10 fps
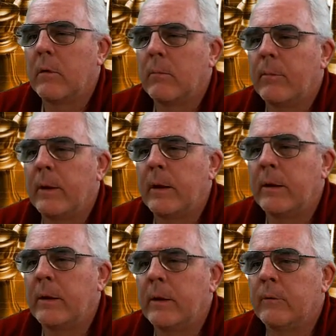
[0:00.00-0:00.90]
but
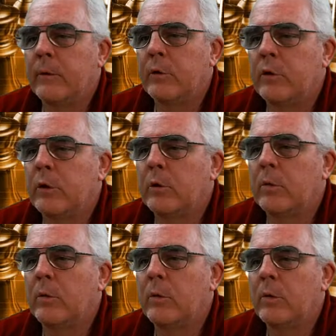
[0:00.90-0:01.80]
if you
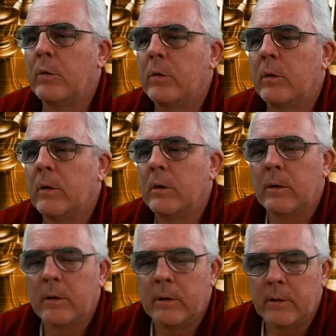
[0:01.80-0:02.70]
do,
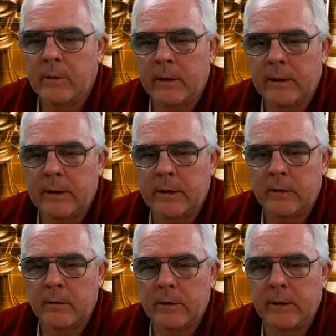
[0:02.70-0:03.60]
Again,
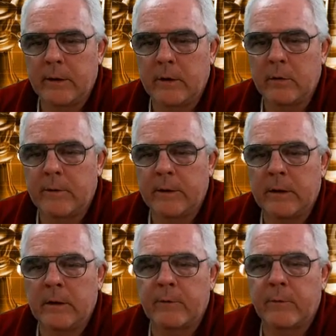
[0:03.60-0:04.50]
you're letting go of the
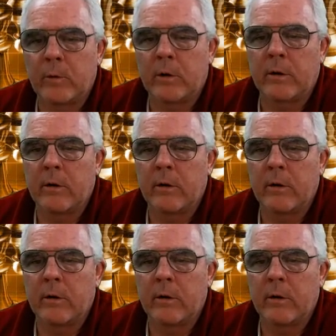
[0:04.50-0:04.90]
E4.